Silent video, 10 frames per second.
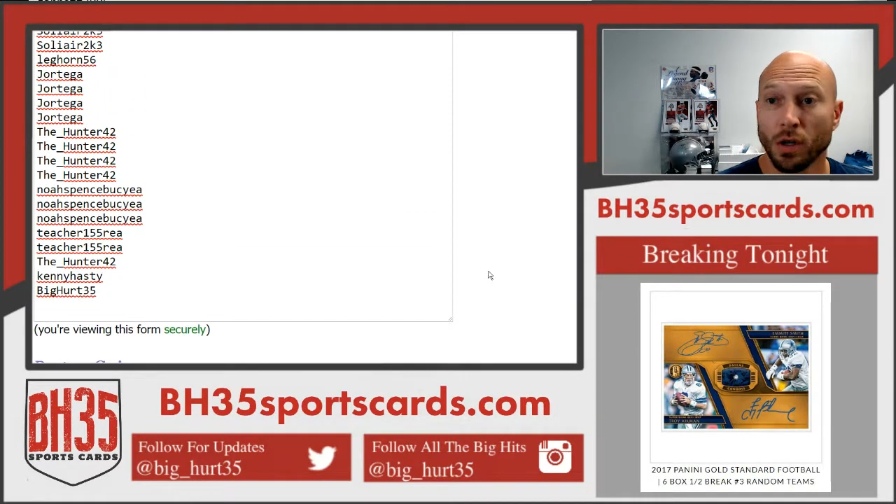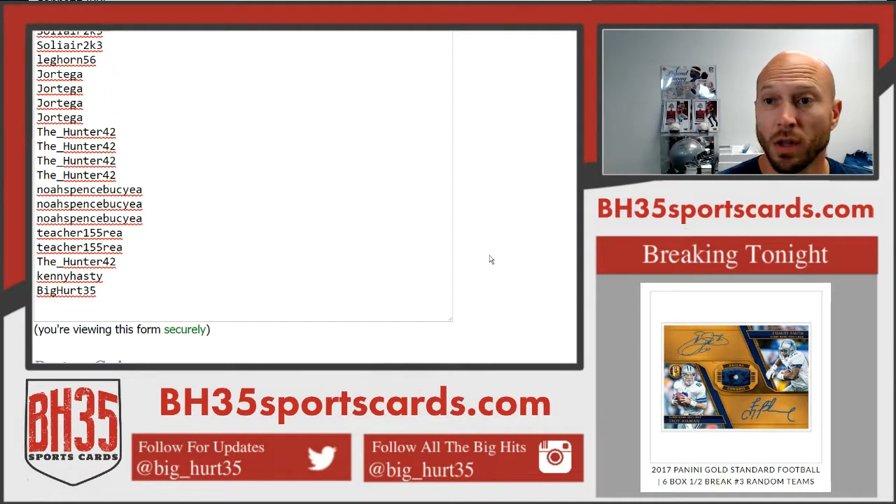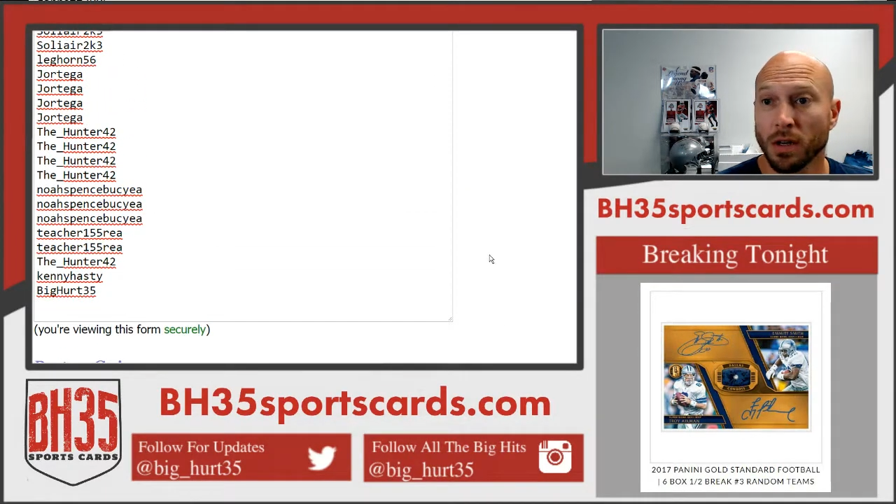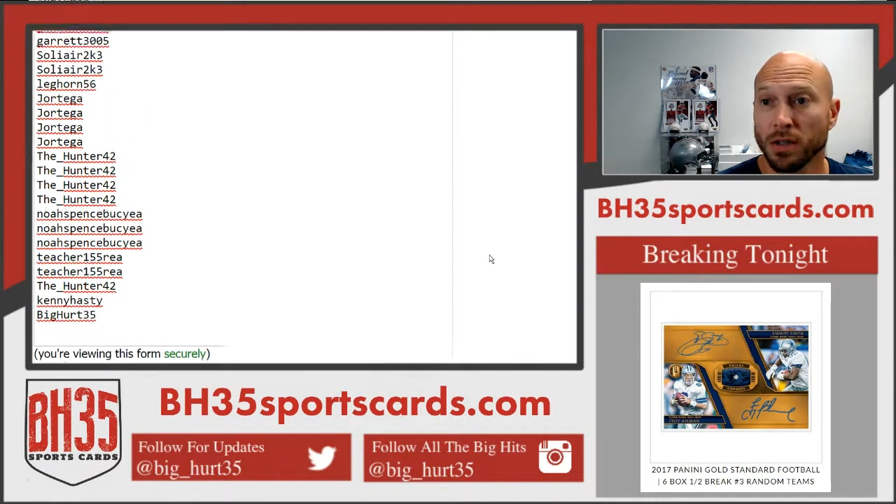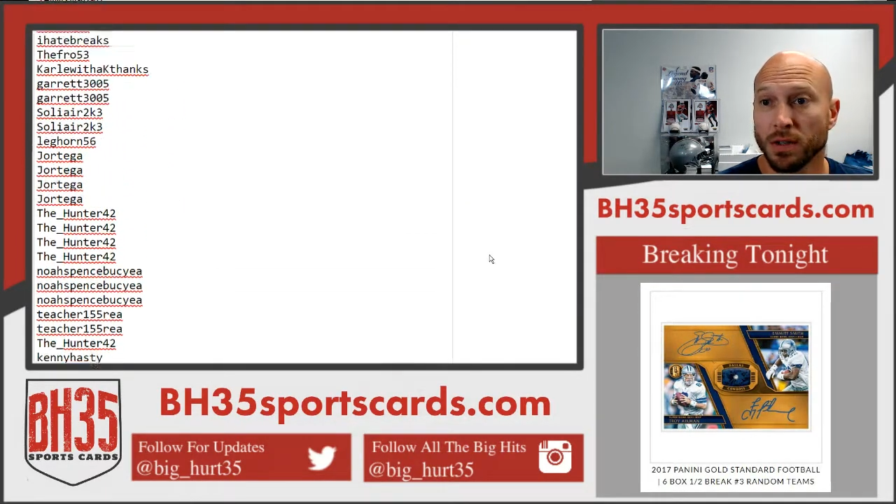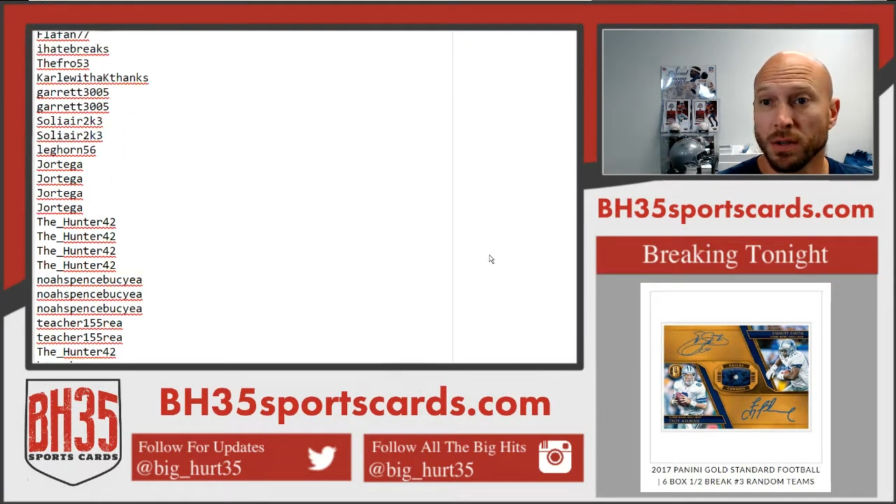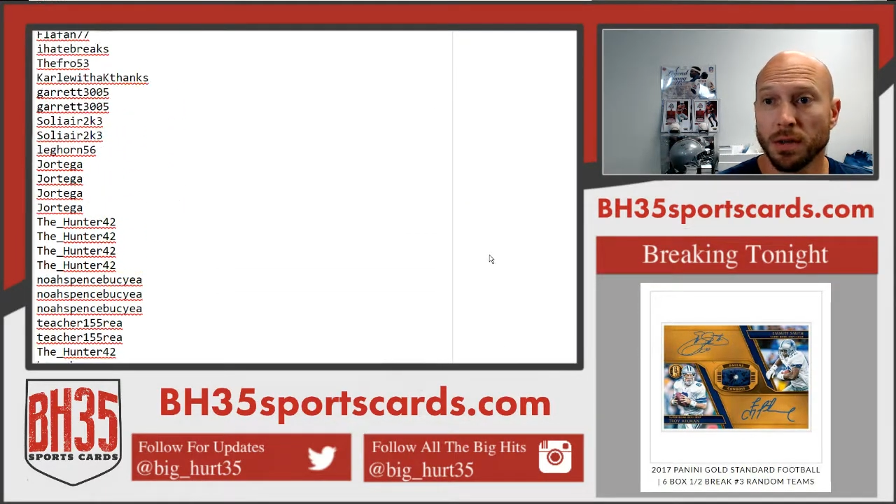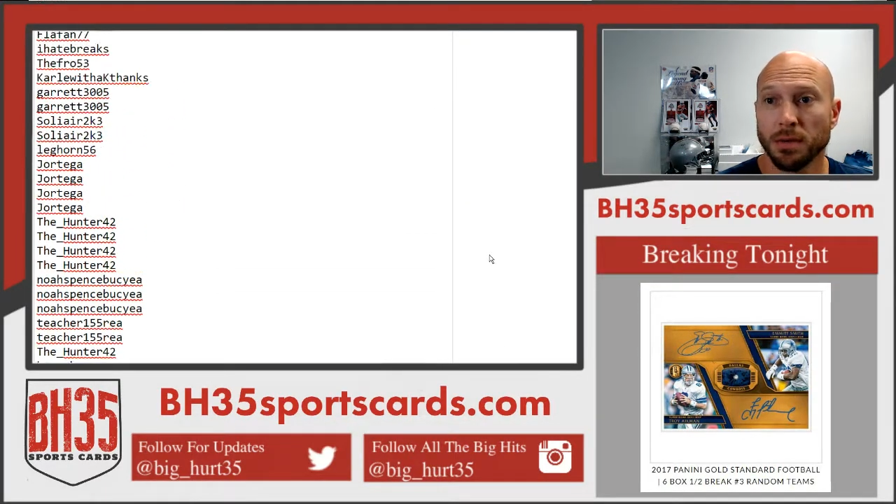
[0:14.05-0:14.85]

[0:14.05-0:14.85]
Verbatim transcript: luck to you.